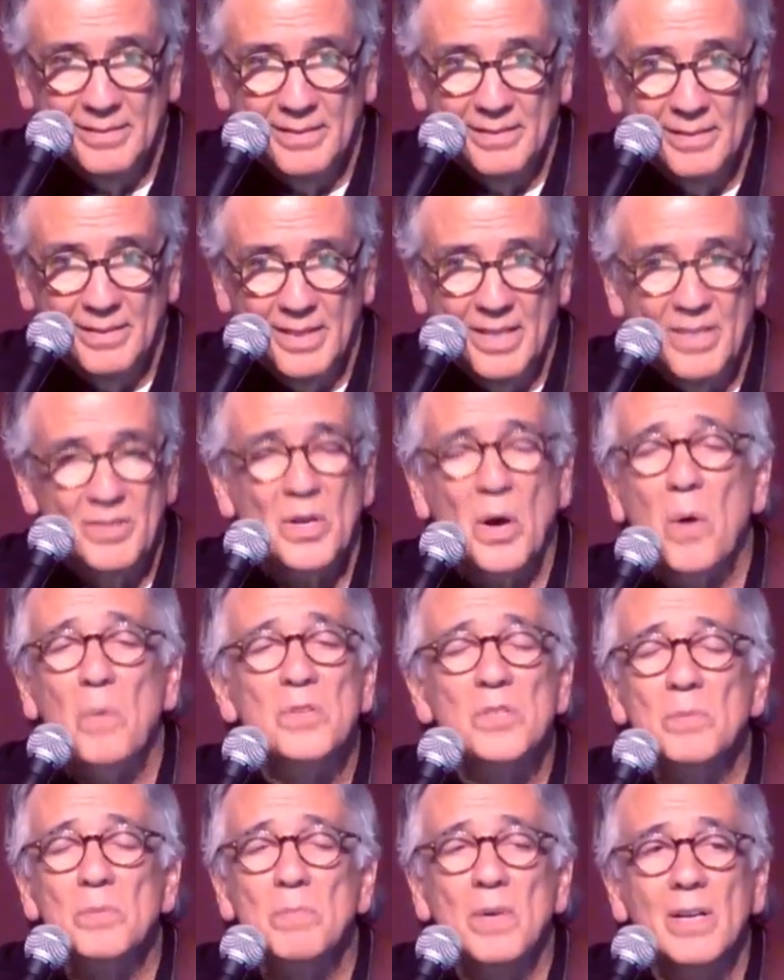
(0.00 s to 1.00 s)
He's always
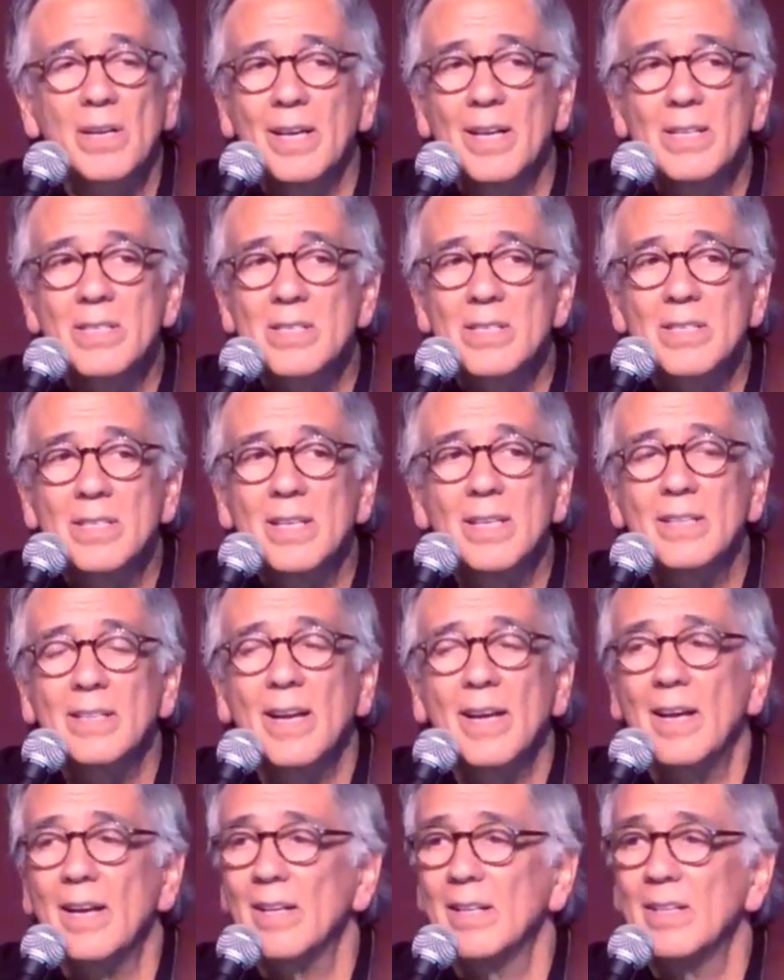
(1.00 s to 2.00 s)
among each
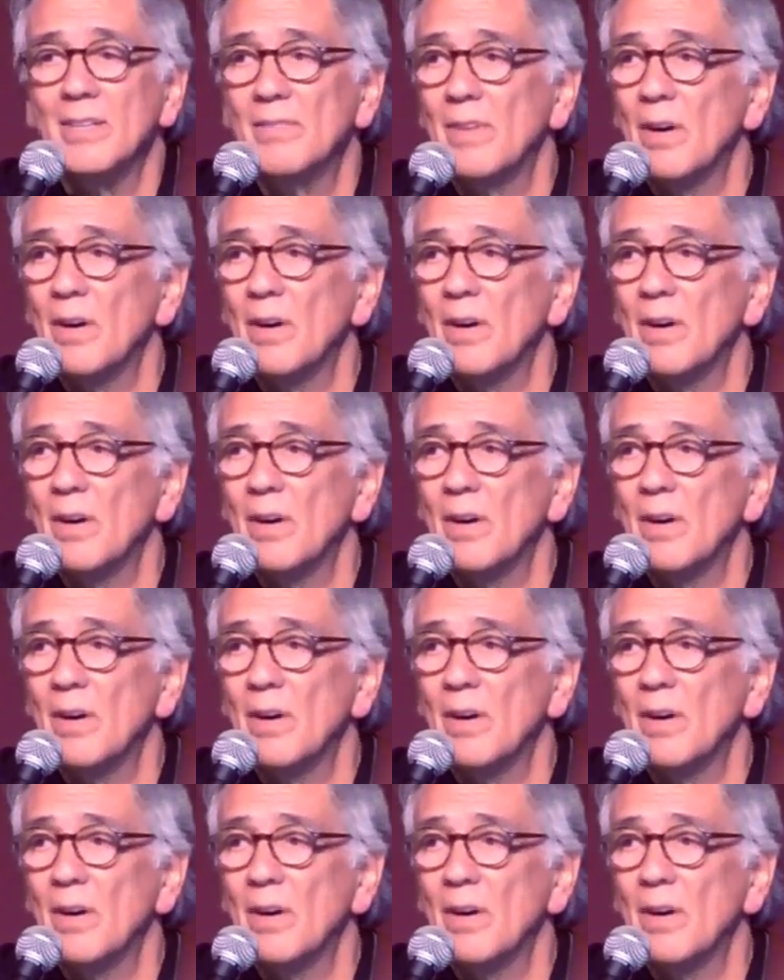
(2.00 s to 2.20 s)
detail of our